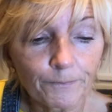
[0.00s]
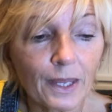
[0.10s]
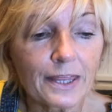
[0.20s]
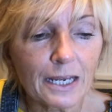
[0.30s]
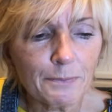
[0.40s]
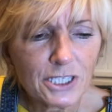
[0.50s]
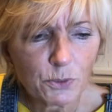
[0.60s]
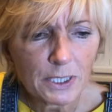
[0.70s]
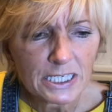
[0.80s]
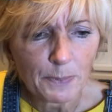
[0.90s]
Then Mr.
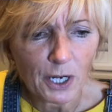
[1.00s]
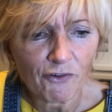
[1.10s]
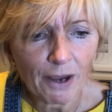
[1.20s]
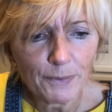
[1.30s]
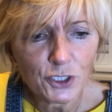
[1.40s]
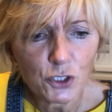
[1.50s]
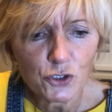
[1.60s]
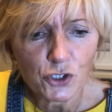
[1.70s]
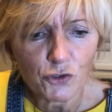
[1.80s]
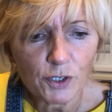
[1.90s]
Winsborrow grabbed the 2
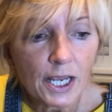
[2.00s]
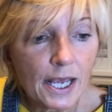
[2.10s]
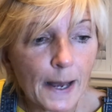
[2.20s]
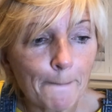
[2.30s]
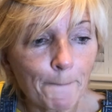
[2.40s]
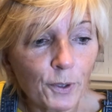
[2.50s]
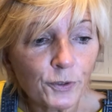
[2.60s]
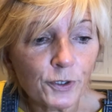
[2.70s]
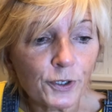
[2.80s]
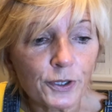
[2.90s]
children and
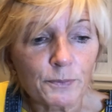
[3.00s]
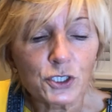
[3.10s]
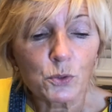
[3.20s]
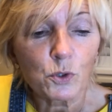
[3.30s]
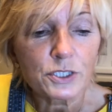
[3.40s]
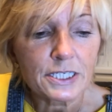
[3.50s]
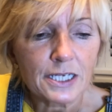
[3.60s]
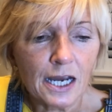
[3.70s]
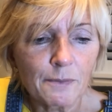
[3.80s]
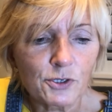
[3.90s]
bundled them towards the
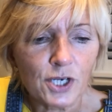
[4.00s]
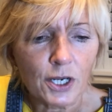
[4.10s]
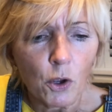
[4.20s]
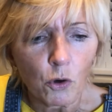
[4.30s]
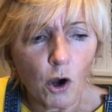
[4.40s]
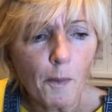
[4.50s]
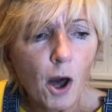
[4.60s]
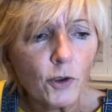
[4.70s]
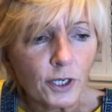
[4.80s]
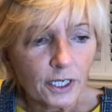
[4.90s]
time machine. "Come
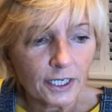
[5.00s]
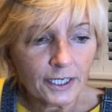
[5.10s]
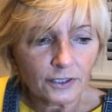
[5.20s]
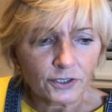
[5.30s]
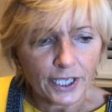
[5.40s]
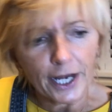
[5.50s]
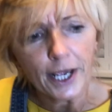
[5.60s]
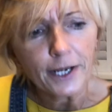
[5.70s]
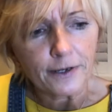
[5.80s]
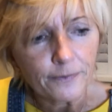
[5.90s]
on," he yelled. "Get
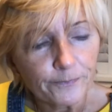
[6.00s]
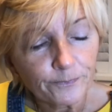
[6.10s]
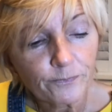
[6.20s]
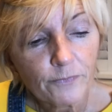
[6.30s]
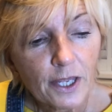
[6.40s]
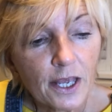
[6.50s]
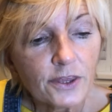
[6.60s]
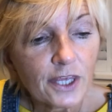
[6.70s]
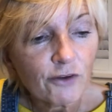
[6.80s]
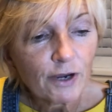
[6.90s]
in."
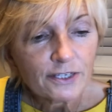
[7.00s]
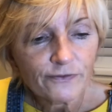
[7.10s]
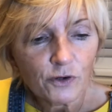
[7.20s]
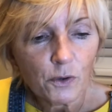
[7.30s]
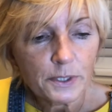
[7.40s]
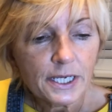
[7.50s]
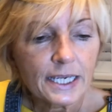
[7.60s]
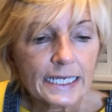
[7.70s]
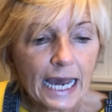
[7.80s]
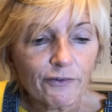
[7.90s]
They raced forward.
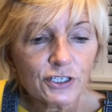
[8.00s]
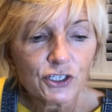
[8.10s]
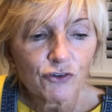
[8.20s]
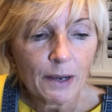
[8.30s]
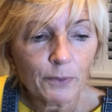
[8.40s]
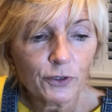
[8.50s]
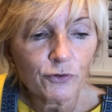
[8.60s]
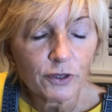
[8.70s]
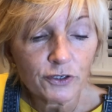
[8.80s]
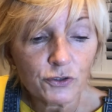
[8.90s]
Karen scrambled through
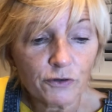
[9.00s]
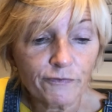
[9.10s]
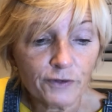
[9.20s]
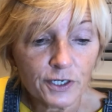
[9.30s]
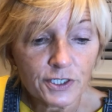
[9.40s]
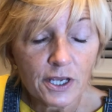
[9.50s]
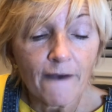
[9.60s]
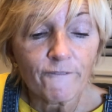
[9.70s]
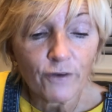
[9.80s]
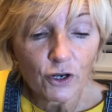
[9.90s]
the door first,
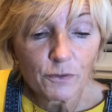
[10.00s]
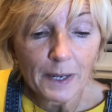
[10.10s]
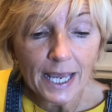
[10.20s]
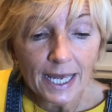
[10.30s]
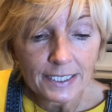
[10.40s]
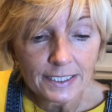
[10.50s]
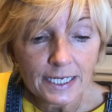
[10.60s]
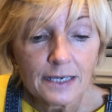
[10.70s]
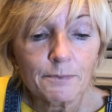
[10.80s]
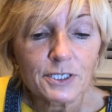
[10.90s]
followed by Andy.
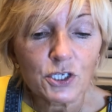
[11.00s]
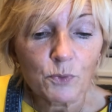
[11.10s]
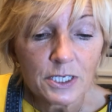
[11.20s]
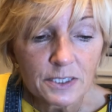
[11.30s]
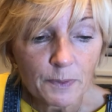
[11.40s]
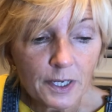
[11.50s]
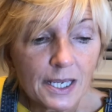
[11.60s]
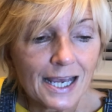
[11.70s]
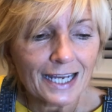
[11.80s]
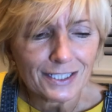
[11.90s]
Mr. Winsborrow
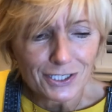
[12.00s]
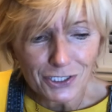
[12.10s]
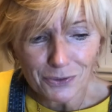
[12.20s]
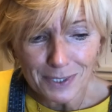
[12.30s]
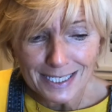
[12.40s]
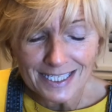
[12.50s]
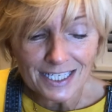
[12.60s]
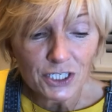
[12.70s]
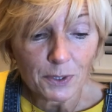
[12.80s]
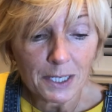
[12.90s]
had to squeeze
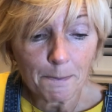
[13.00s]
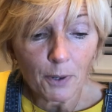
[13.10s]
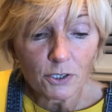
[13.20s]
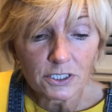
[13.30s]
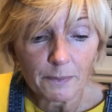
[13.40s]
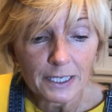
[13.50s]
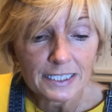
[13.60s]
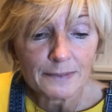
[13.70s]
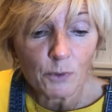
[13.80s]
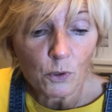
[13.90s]
into an impossibly
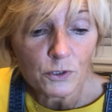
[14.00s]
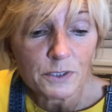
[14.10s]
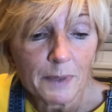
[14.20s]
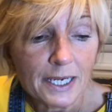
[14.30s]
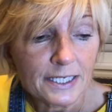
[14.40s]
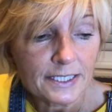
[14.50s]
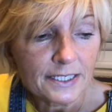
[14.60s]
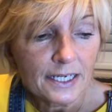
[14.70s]
small space.